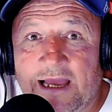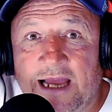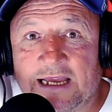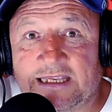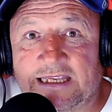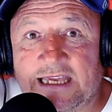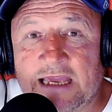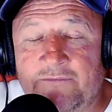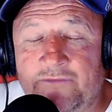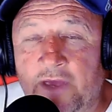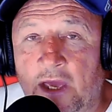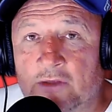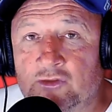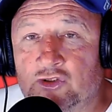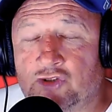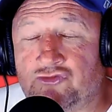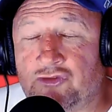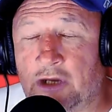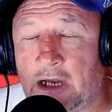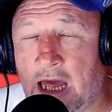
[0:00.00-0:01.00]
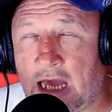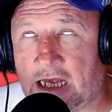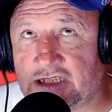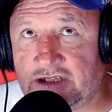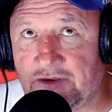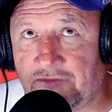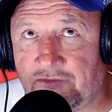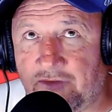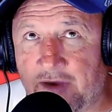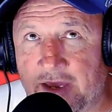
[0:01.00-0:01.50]
and give you and just relax
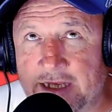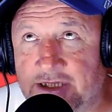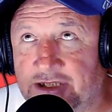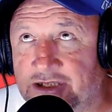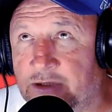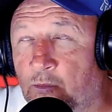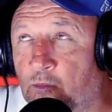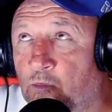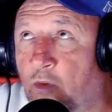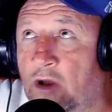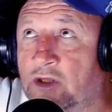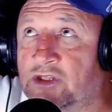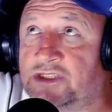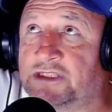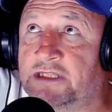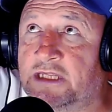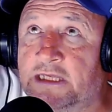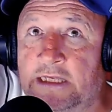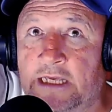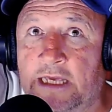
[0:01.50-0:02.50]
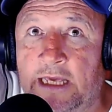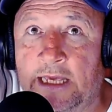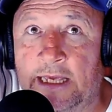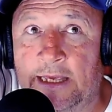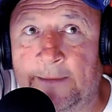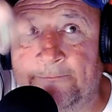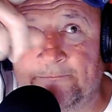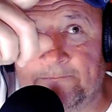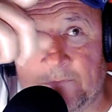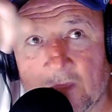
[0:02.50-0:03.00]
your face and watch
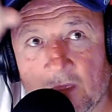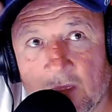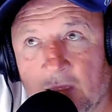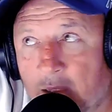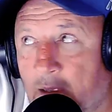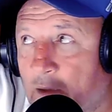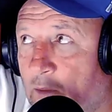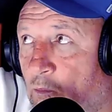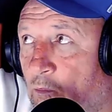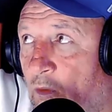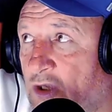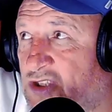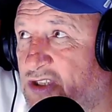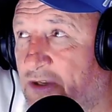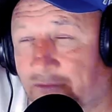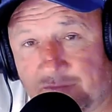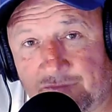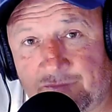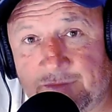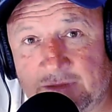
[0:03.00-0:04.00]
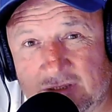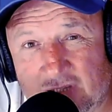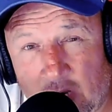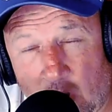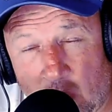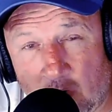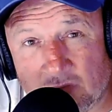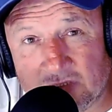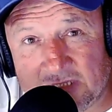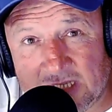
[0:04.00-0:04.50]
the, um, watch your, the
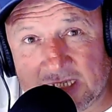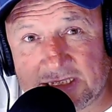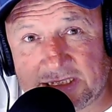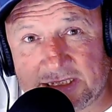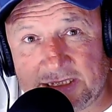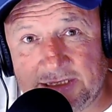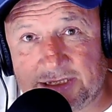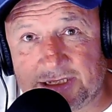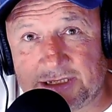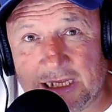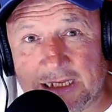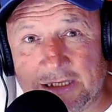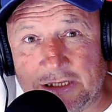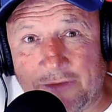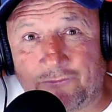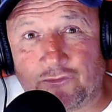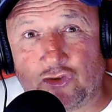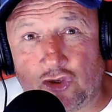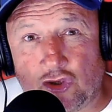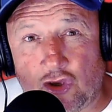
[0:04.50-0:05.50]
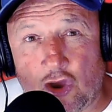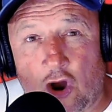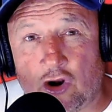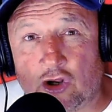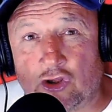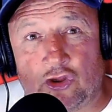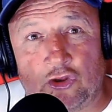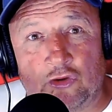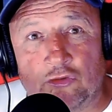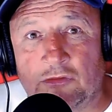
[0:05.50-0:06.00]
long distance. you've got
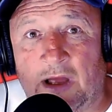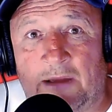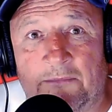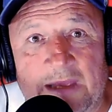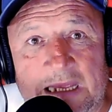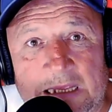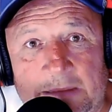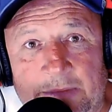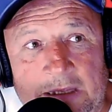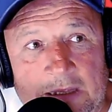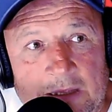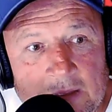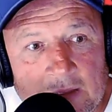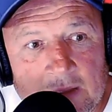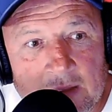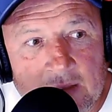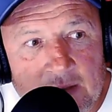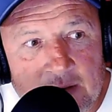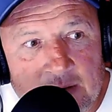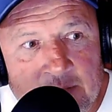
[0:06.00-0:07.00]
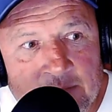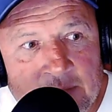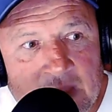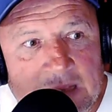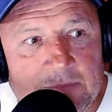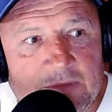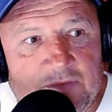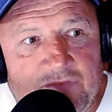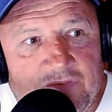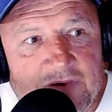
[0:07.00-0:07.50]
to do that maybe,
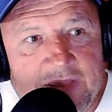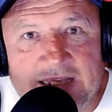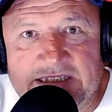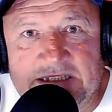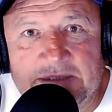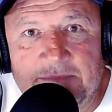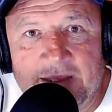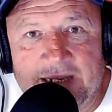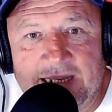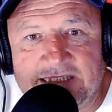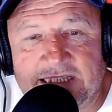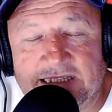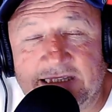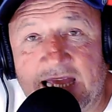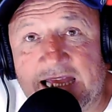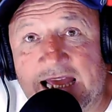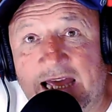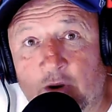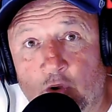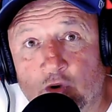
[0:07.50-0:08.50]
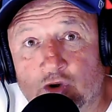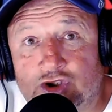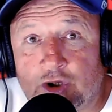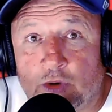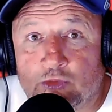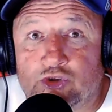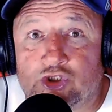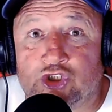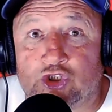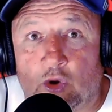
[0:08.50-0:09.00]
maybe 30 minutes a day. And
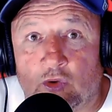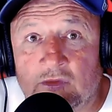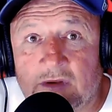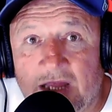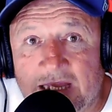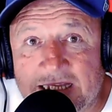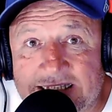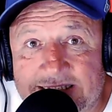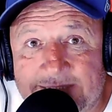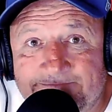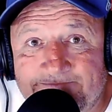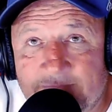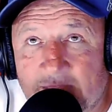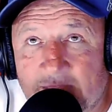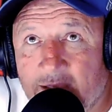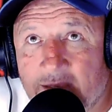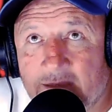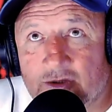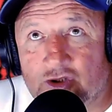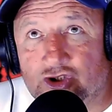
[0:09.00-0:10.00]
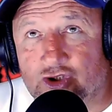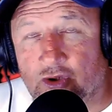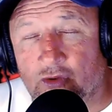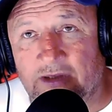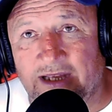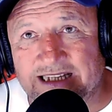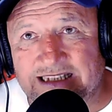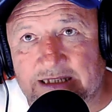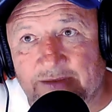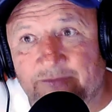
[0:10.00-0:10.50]
also sunlight,
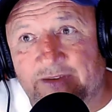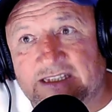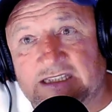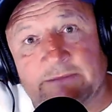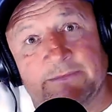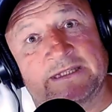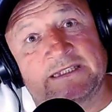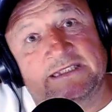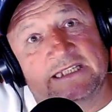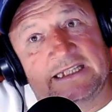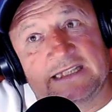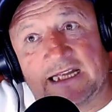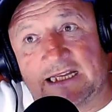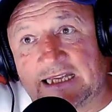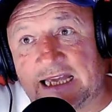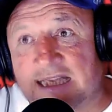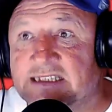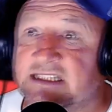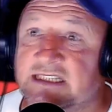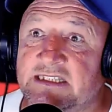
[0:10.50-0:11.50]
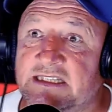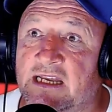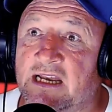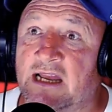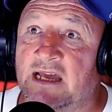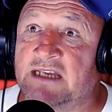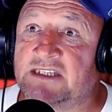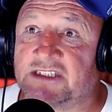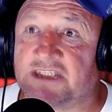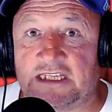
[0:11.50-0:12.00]
sunlight's a vitamin D that gets in your
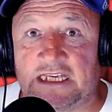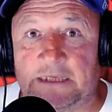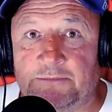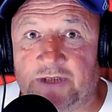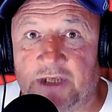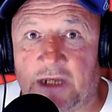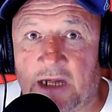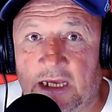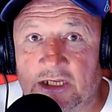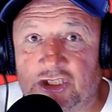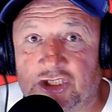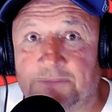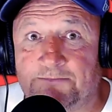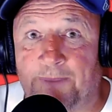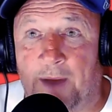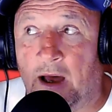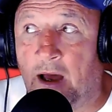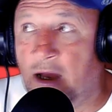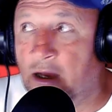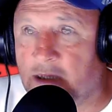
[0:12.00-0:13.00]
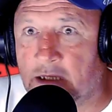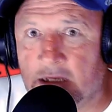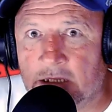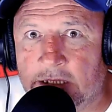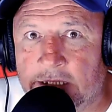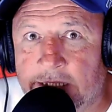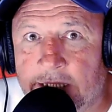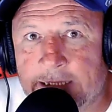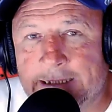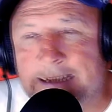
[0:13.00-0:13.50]
eyes and keeps your eyes
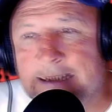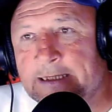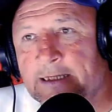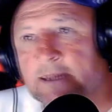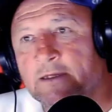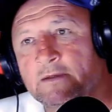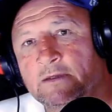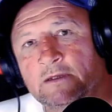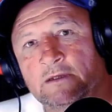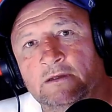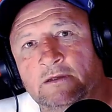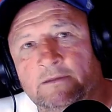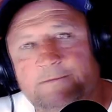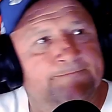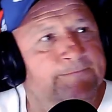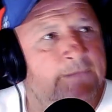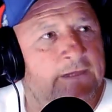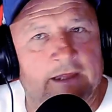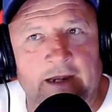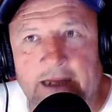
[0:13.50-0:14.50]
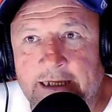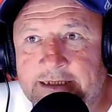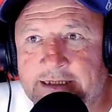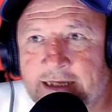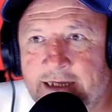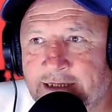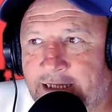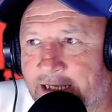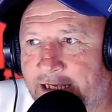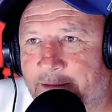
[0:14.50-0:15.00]
sparkly. Yeah. Great.
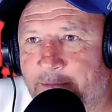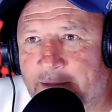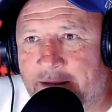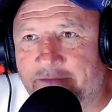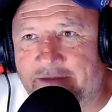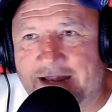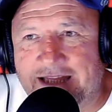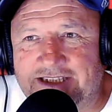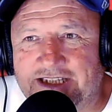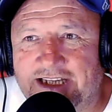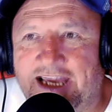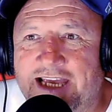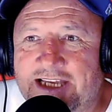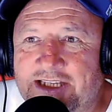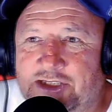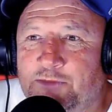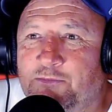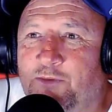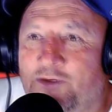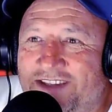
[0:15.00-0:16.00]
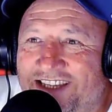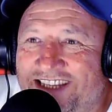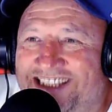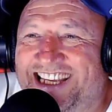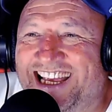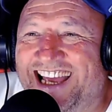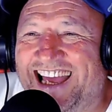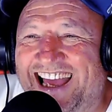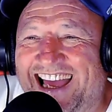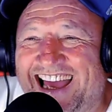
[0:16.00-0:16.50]
And yeah. I get a bit of an education on
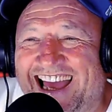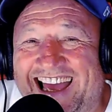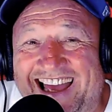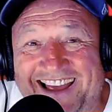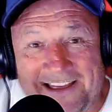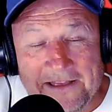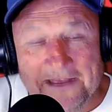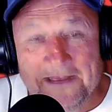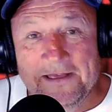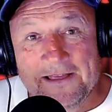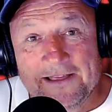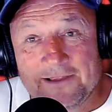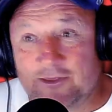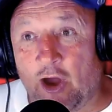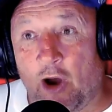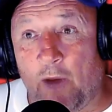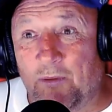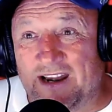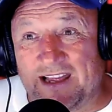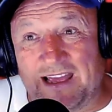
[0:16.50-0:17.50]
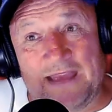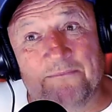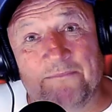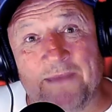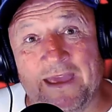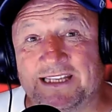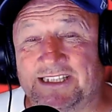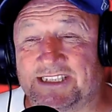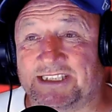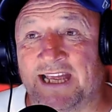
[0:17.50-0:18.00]
this. yeah, yeah, definitely. no, but it, it
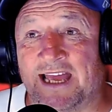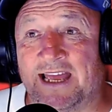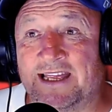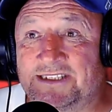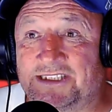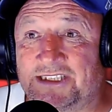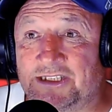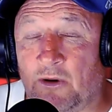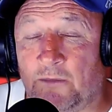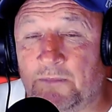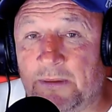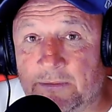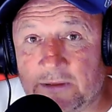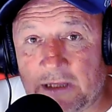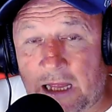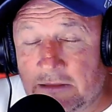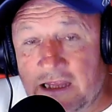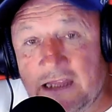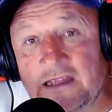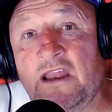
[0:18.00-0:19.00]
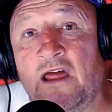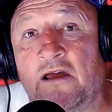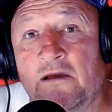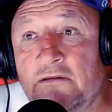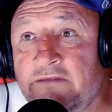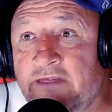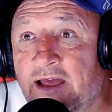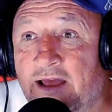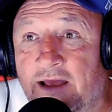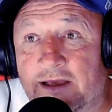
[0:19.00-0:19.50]
makes sense. You know, people, I didn't
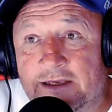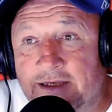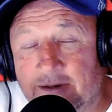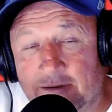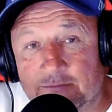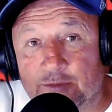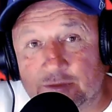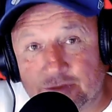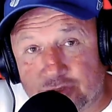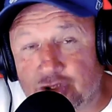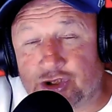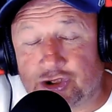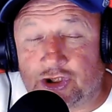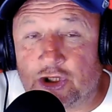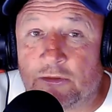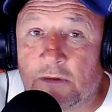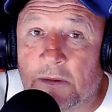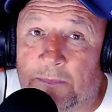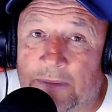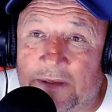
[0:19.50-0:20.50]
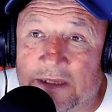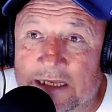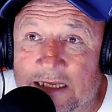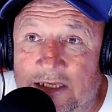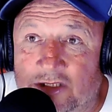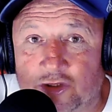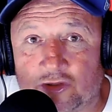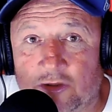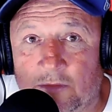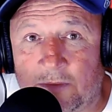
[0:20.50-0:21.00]
know that that, you know. But just yeah. do it,
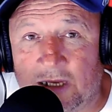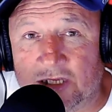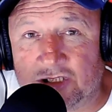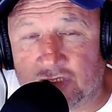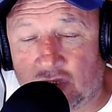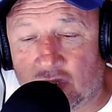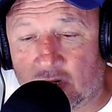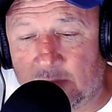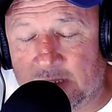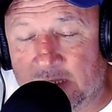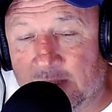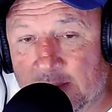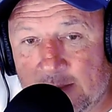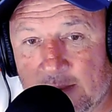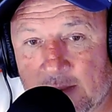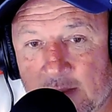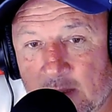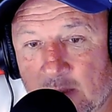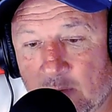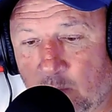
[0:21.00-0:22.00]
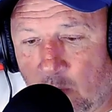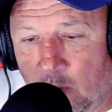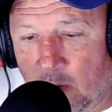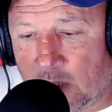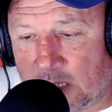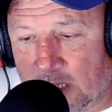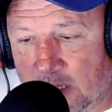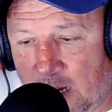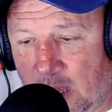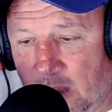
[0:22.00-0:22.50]
please. Otherwise, you're going to be
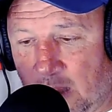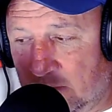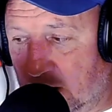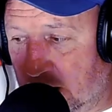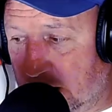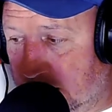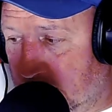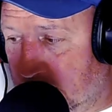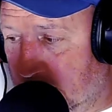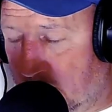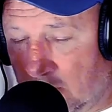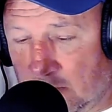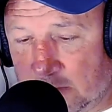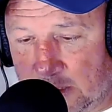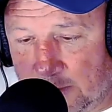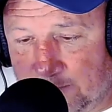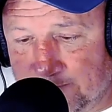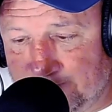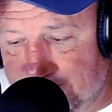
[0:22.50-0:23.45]
walking around like you know you.